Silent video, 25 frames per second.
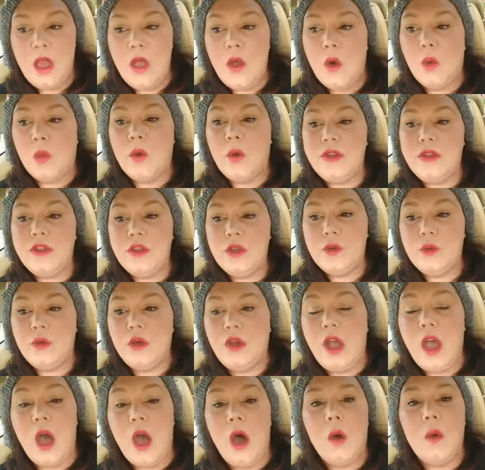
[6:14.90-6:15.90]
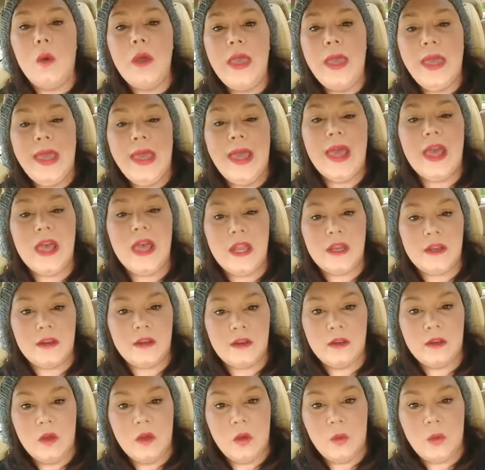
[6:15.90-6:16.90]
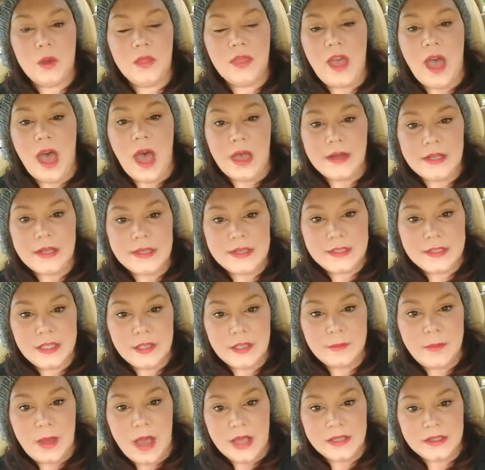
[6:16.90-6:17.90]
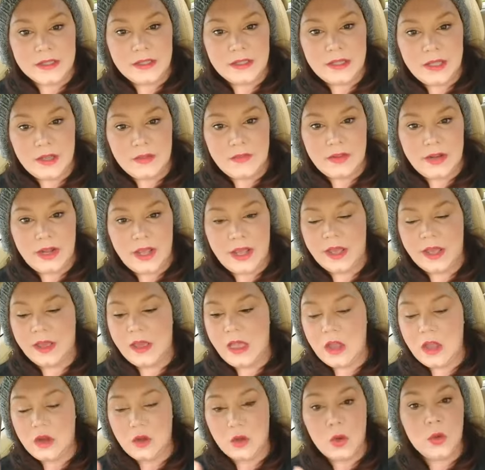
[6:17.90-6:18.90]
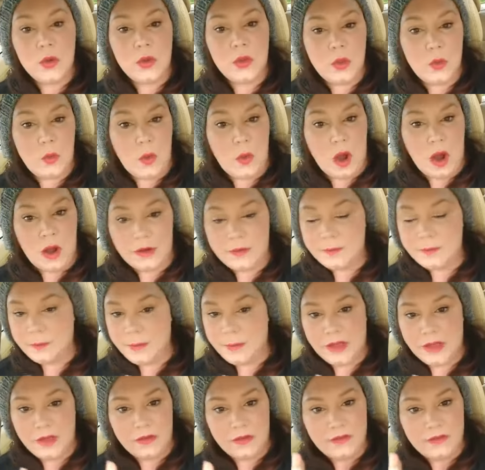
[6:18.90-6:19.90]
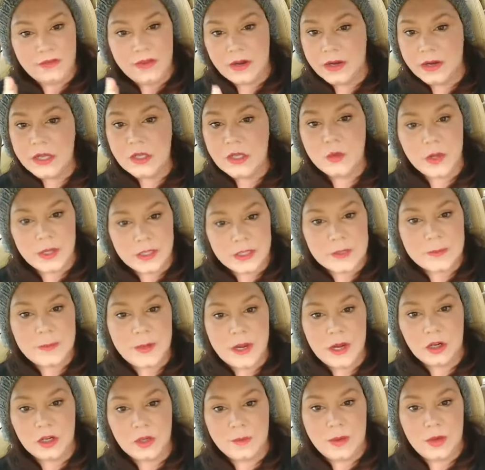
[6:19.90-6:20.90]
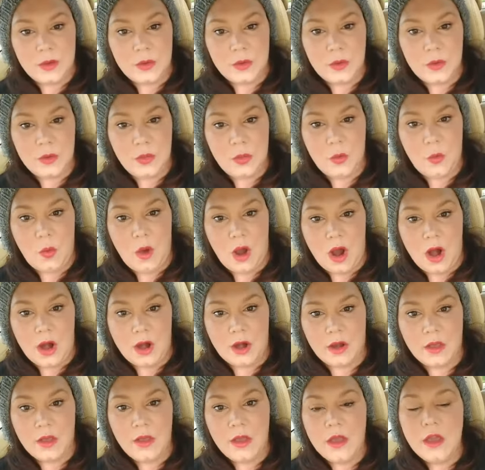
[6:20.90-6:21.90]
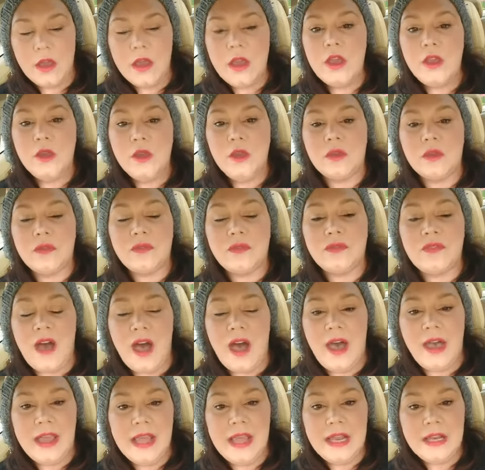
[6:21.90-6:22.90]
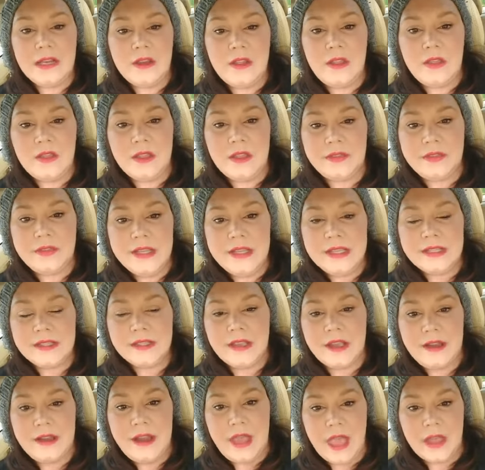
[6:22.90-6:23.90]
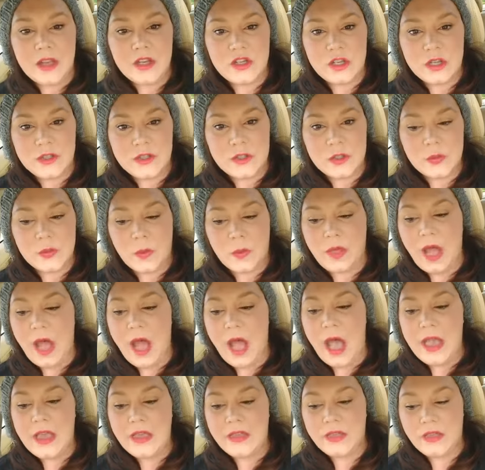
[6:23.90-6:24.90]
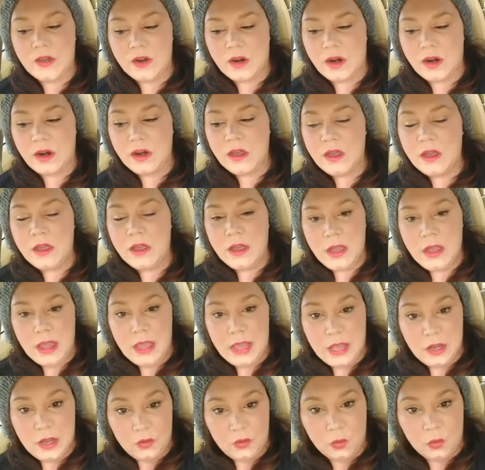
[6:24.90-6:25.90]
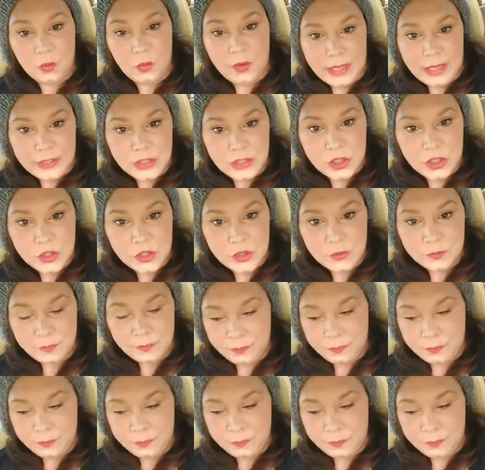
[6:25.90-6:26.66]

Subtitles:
when you go in with honesty and positivity and who you are and being very transparent about who you are, you'll find that these connections will either enrich